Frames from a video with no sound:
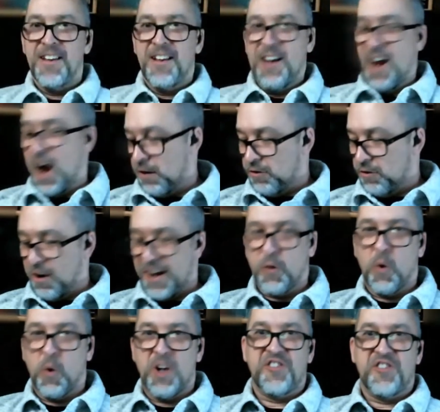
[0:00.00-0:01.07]
Oh,
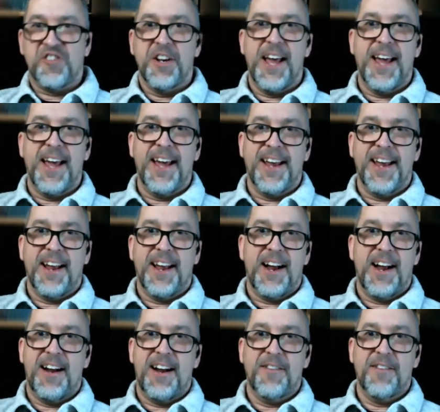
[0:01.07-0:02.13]
great question. And
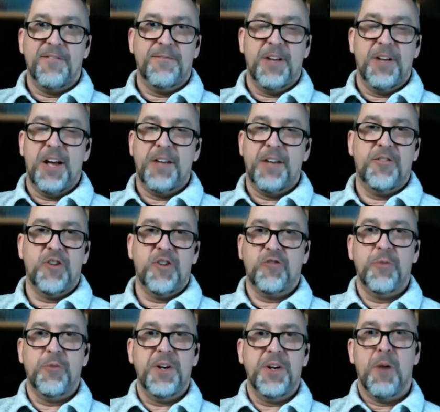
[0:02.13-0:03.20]

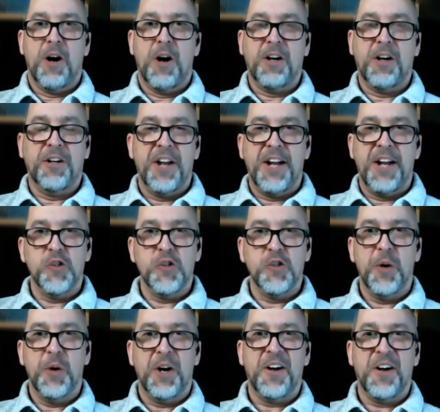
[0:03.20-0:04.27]
just read Mark Goodacre's
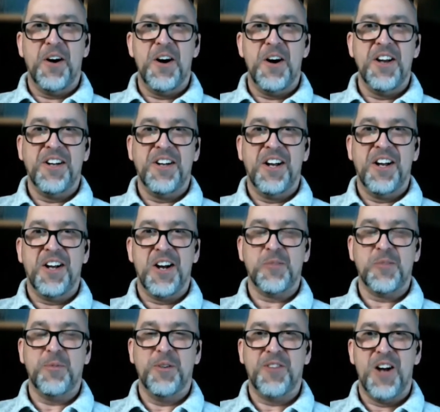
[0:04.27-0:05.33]
book on a
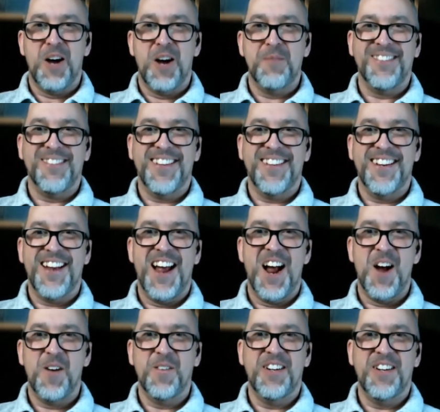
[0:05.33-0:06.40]
Gospel of Thomas and
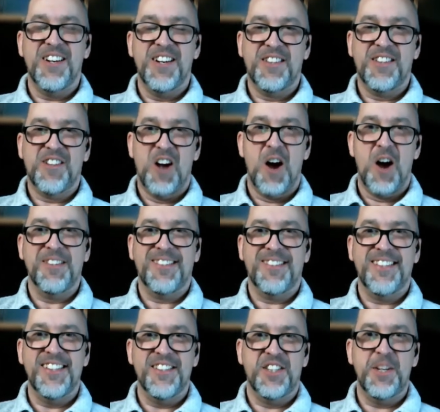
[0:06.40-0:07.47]
how
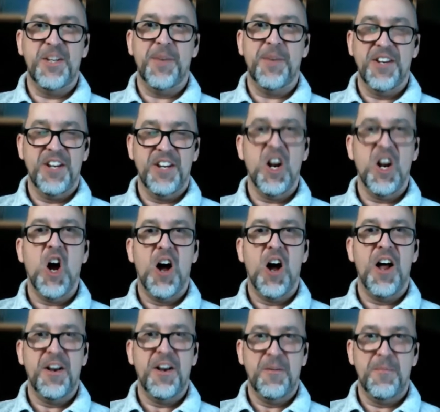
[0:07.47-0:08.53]
Thomas is dependent
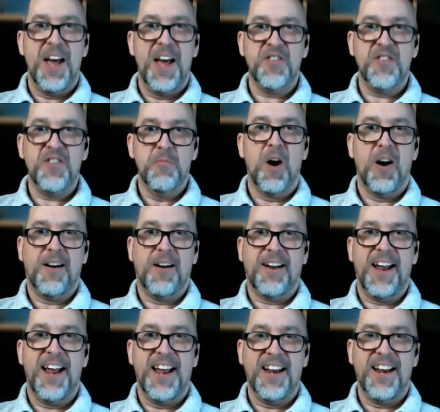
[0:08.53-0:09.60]
on Matthew, Mark,
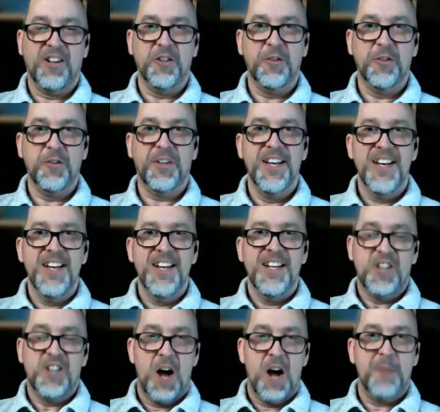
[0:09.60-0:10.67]
and Luke.
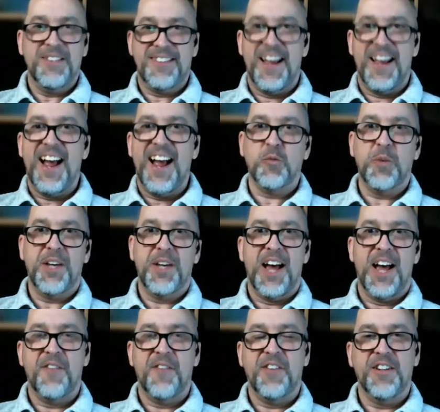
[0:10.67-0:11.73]
Thomas, as we
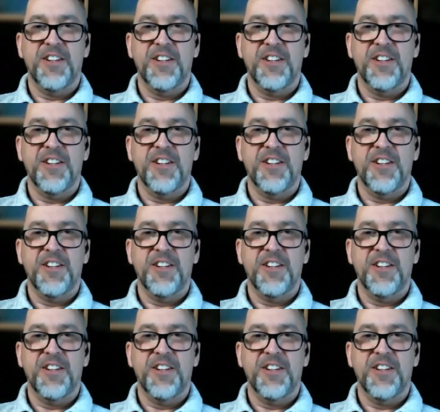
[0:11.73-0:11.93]
have it,